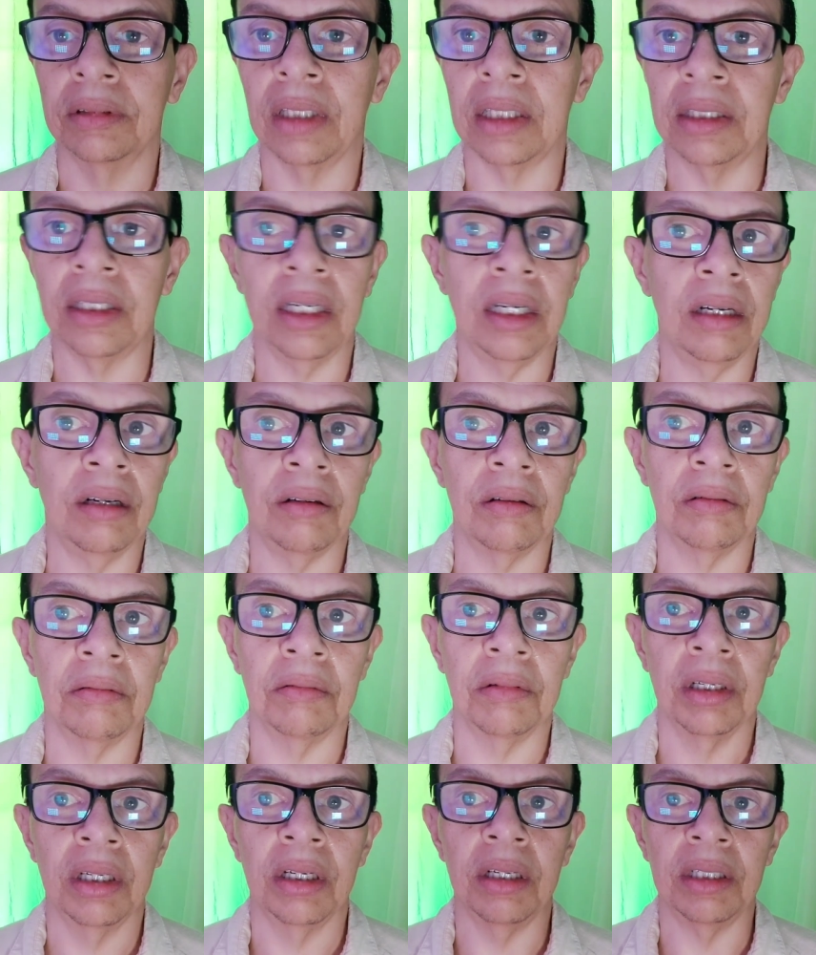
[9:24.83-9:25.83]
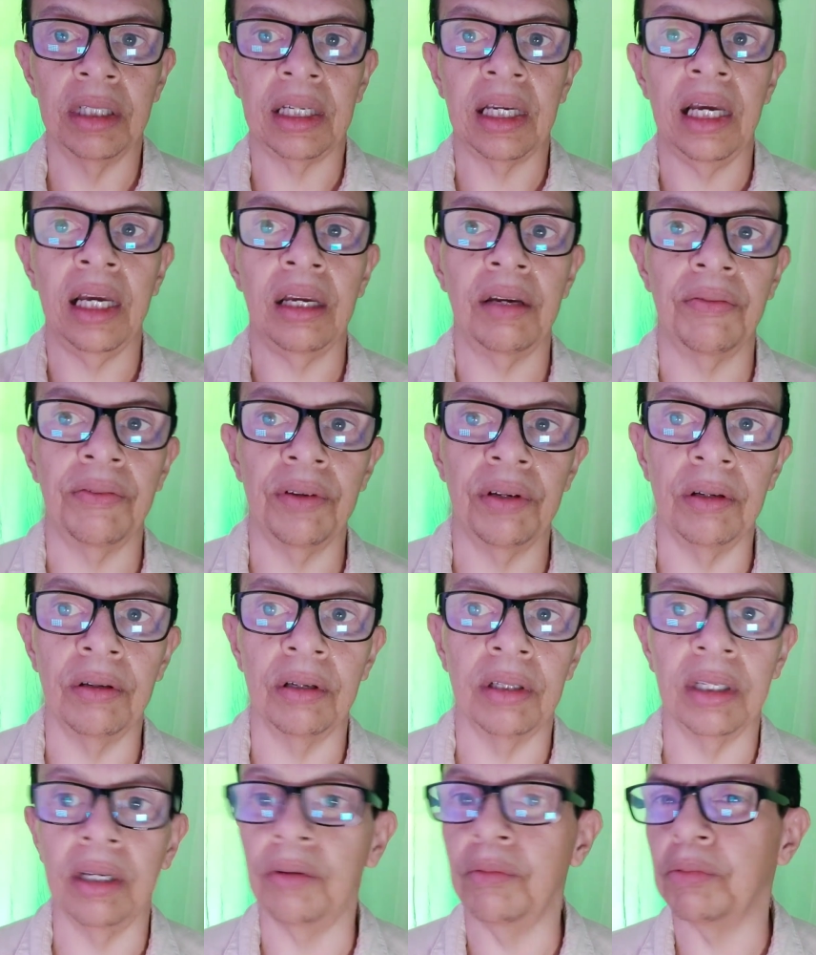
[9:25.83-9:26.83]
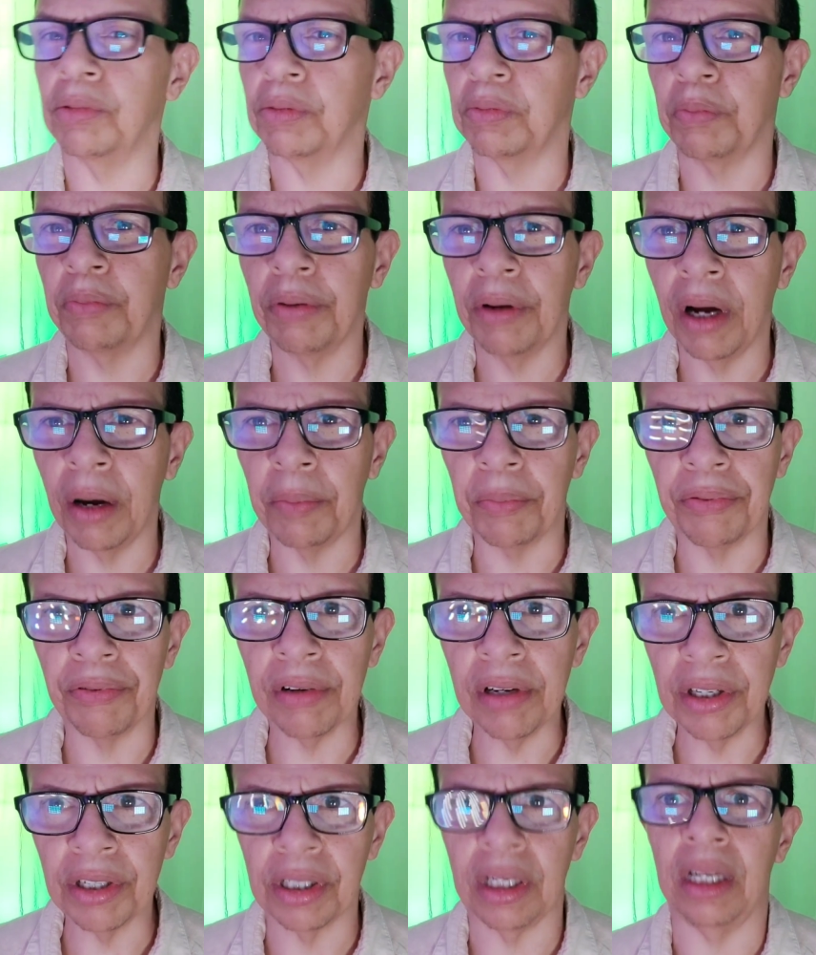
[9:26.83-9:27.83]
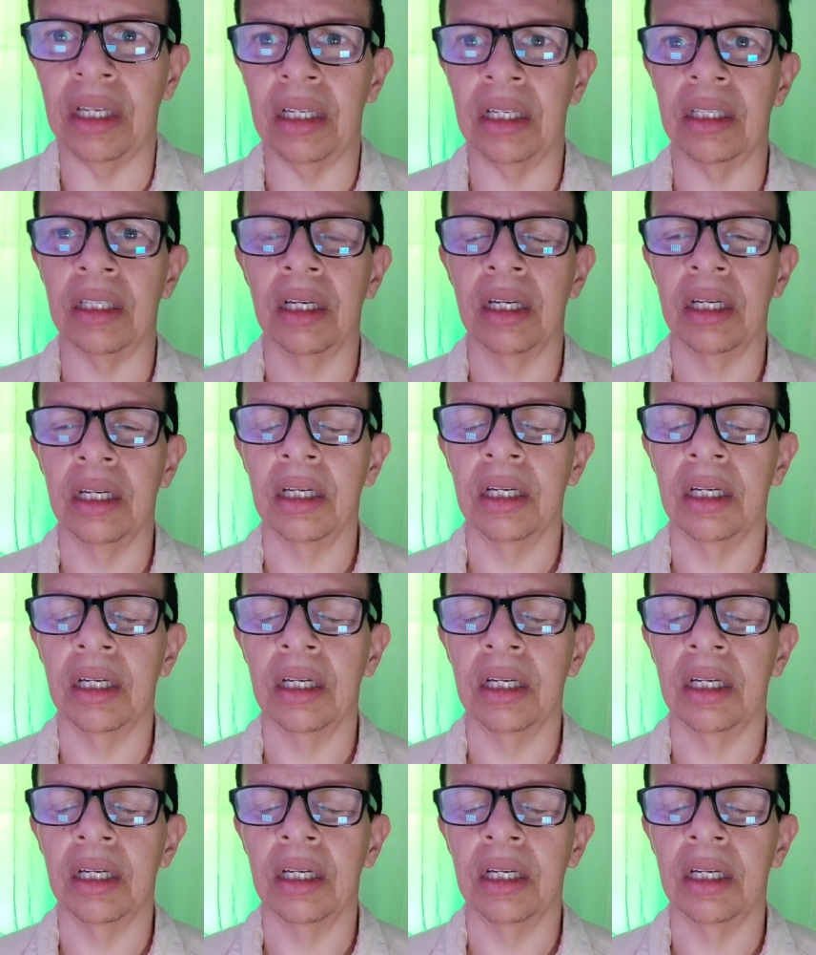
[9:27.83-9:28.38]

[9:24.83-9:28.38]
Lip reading: I said, here, here's a cake for you. And it was appreciated.